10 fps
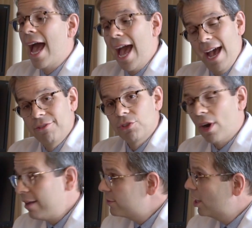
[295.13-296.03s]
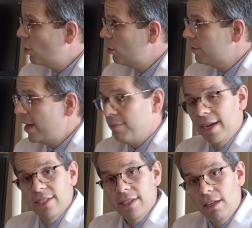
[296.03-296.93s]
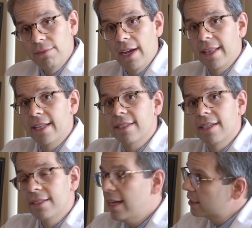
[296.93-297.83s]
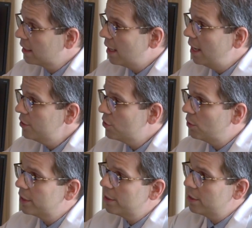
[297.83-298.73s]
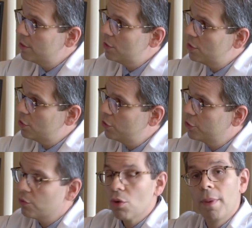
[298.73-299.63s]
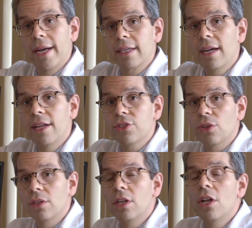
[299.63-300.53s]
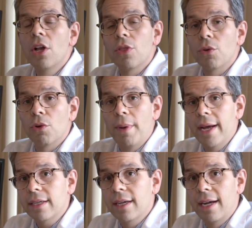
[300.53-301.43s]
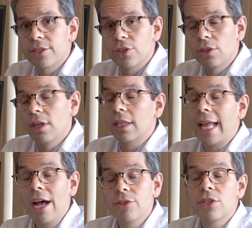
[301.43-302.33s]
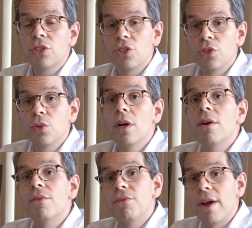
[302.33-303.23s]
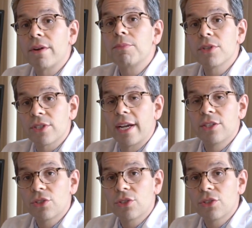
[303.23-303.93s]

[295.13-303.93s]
After I've done all of that myself, I then sit down at a console here, and this is the surgeon robotic console. The robotic console allows us to do very precise